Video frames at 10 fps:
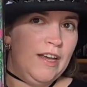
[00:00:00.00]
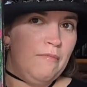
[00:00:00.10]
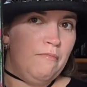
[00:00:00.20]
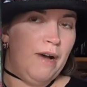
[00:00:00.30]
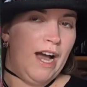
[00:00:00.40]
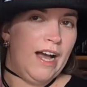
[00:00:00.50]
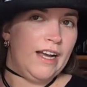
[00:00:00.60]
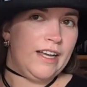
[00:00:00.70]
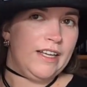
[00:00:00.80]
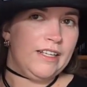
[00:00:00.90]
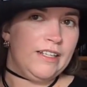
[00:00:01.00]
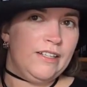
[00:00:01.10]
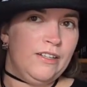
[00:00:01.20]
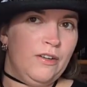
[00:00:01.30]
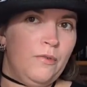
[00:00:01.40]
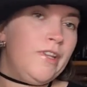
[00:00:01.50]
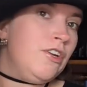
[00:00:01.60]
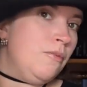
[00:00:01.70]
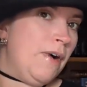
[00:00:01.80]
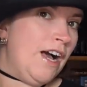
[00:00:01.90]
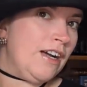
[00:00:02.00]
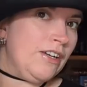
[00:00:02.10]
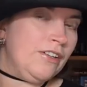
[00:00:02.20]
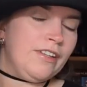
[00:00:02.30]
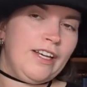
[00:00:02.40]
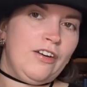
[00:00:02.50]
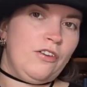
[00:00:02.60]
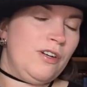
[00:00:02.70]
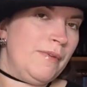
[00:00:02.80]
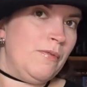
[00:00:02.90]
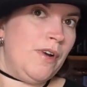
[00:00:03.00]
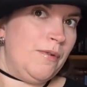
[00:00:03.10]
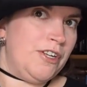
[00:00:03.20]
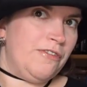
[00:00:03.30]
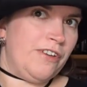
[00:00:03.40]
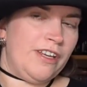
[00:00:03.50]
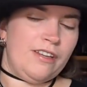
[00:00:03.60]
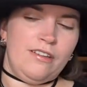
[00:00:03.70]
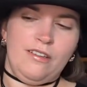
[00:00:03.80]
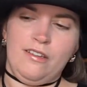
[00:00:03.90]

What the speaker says: back with no barcode, thank God. I mean, where would you fit it?